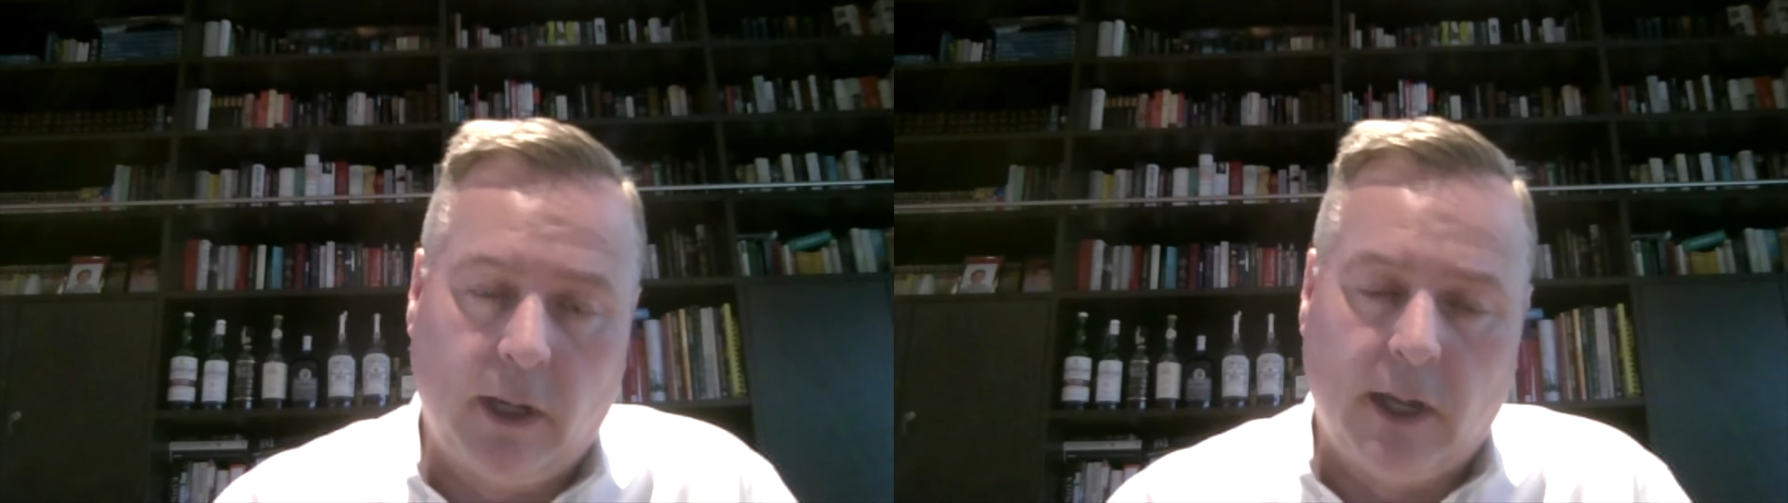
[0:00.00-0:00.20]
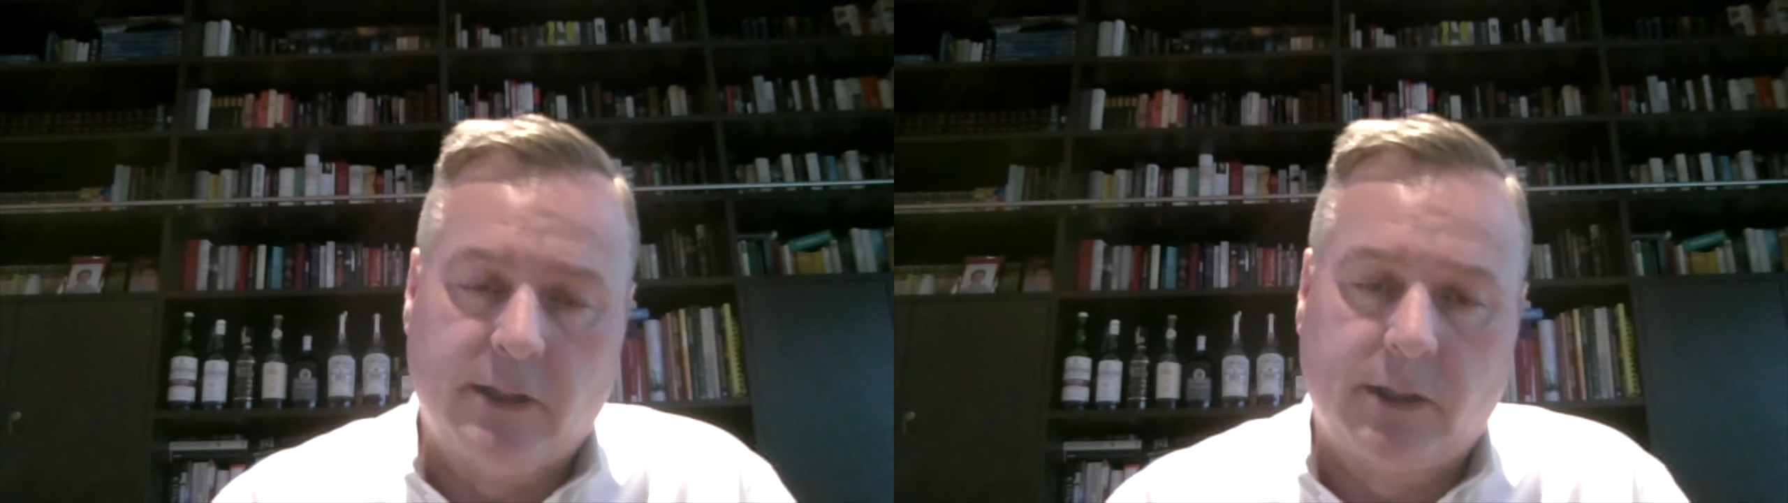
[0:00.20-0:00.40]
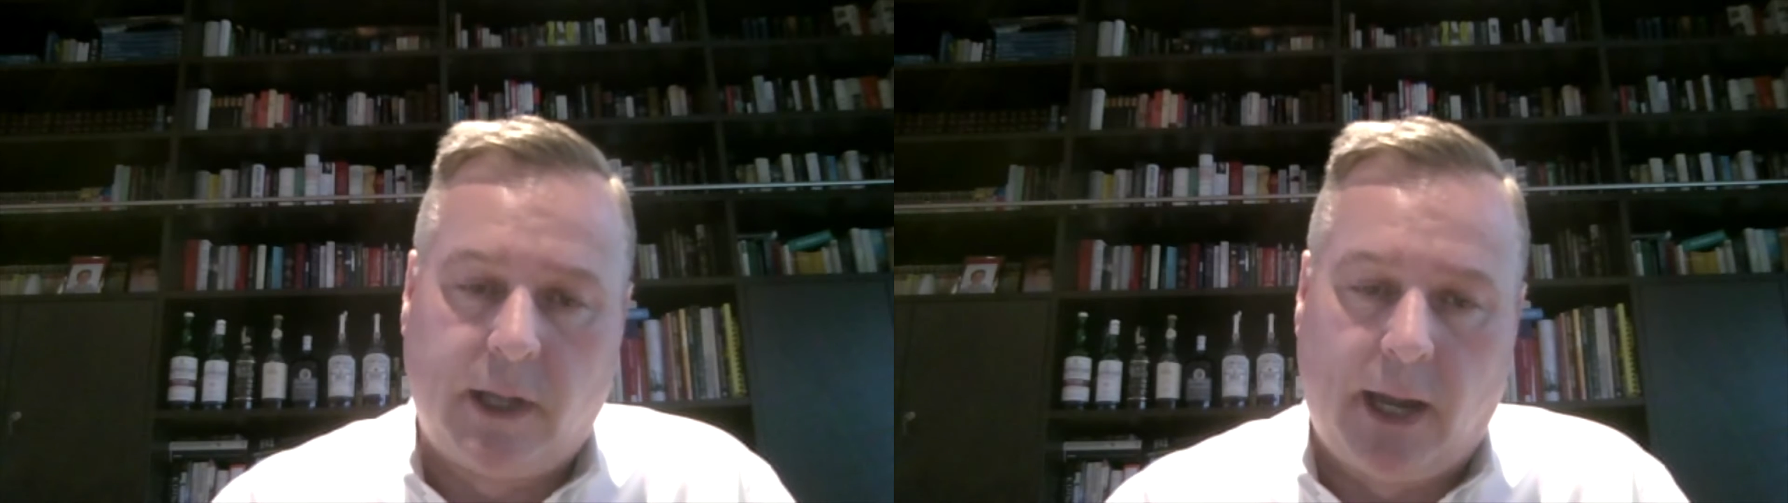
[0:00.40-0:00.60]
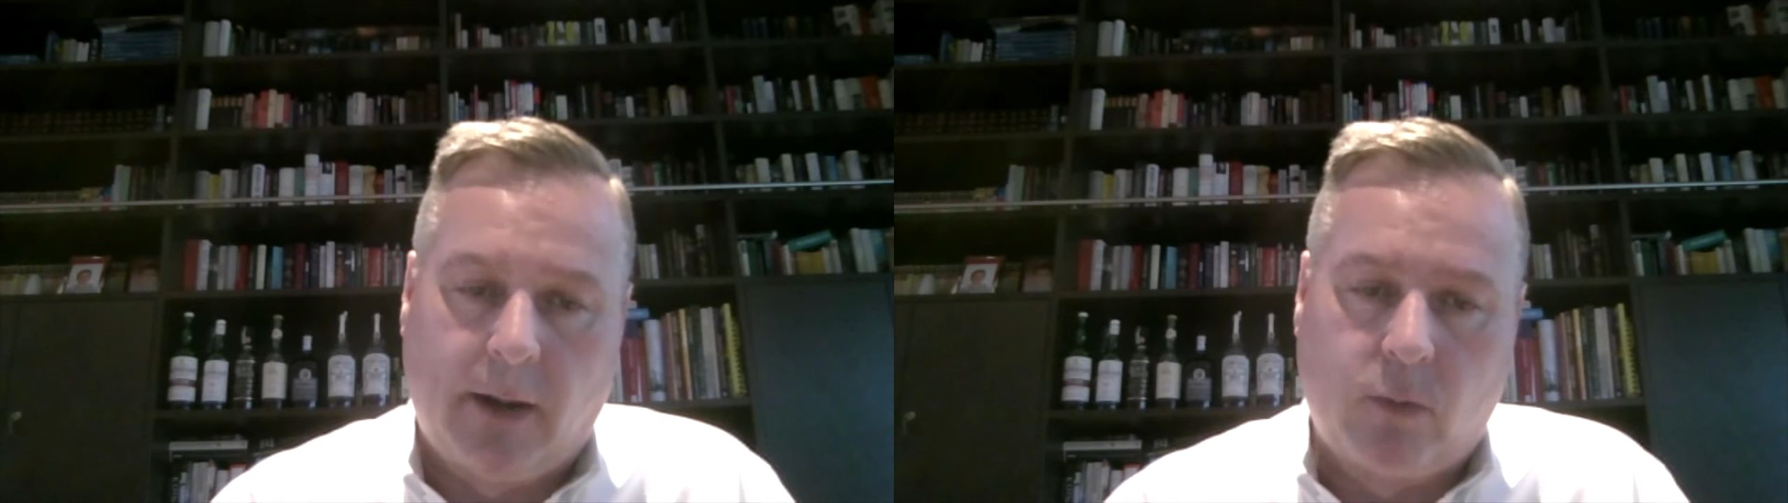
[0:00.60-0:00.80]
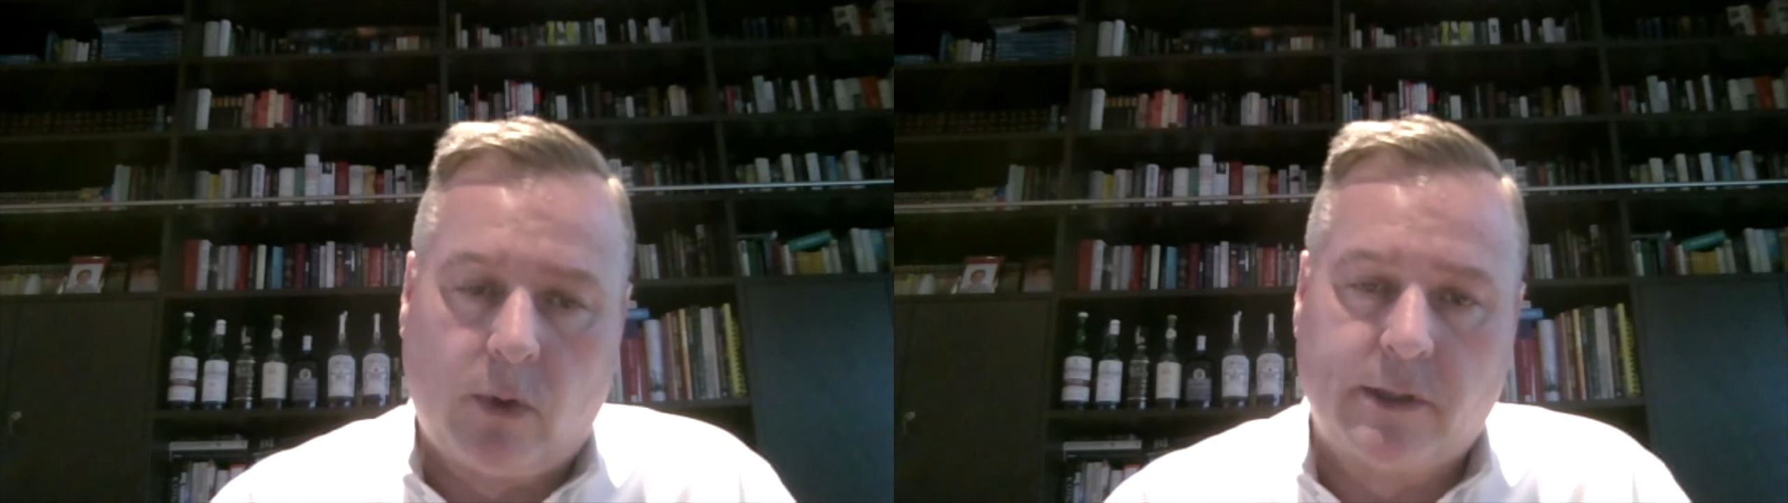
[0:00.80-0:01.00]
So
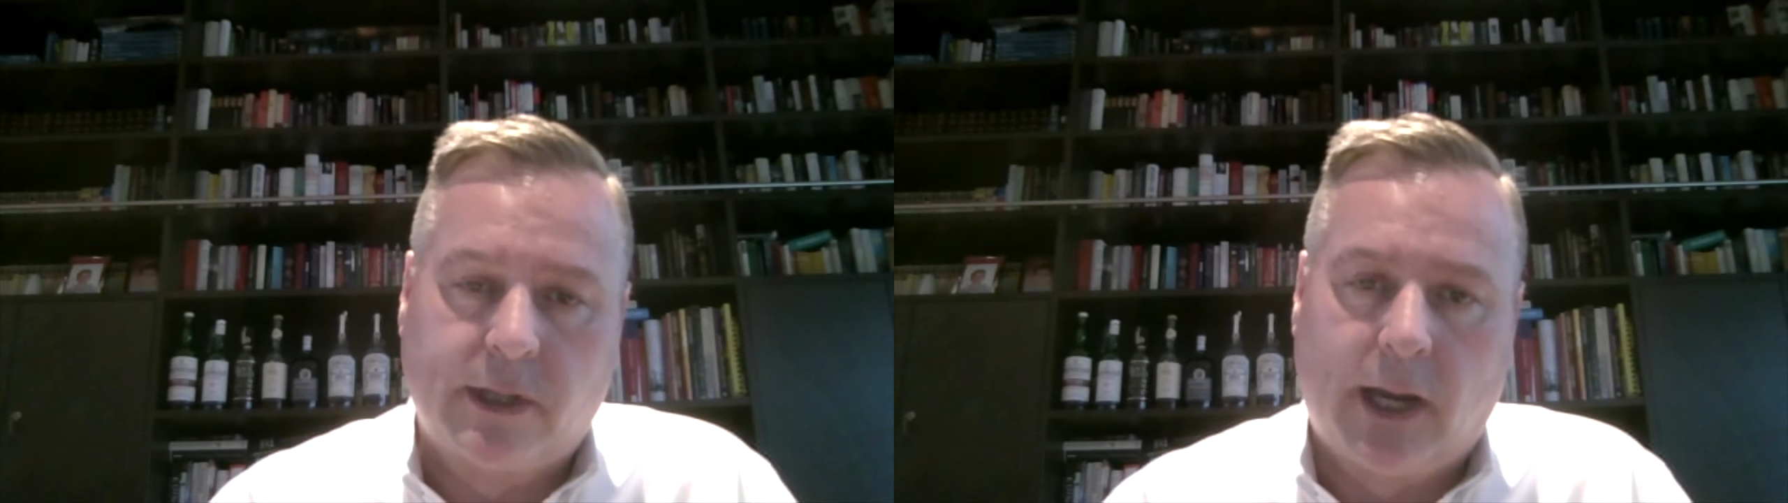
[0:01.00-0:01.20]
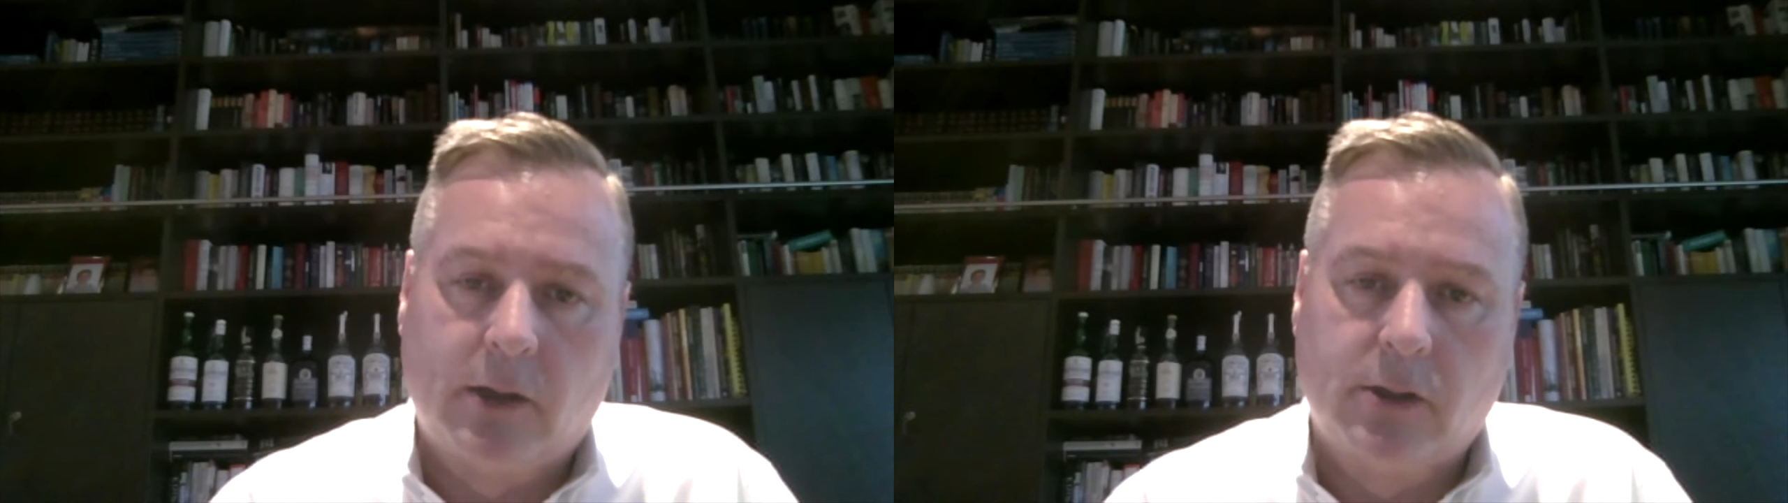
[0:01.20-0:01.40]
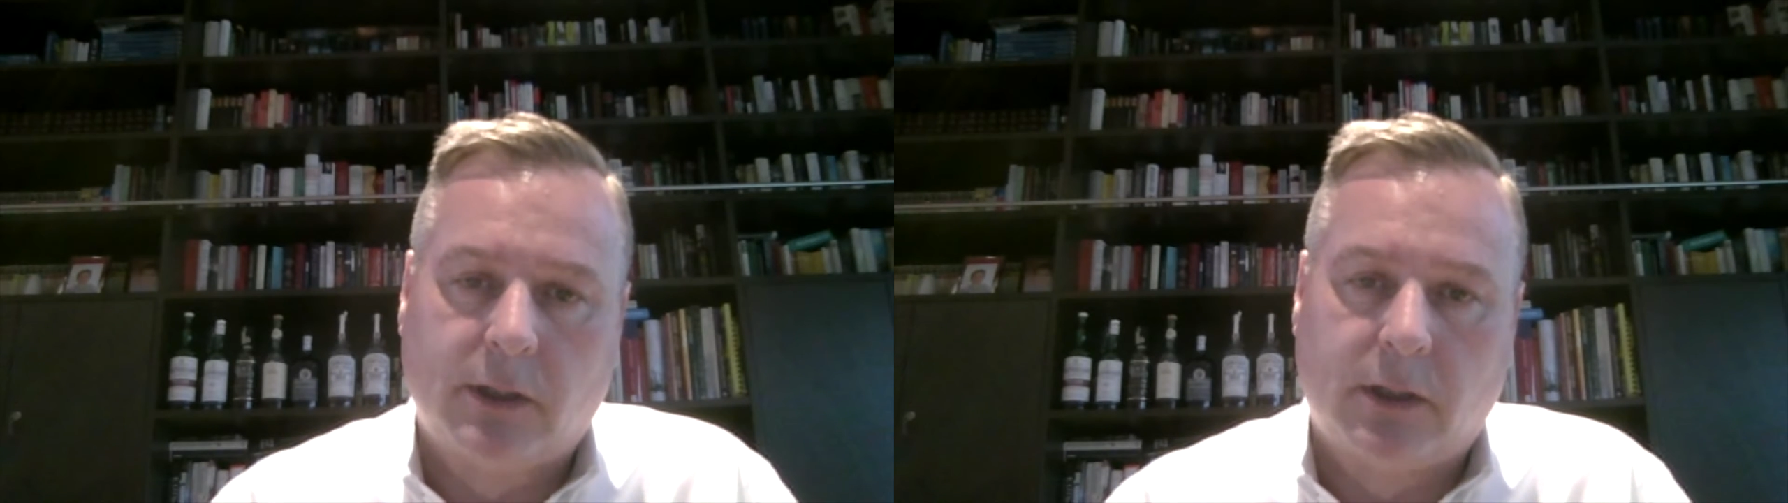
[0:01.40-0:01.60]
that was actually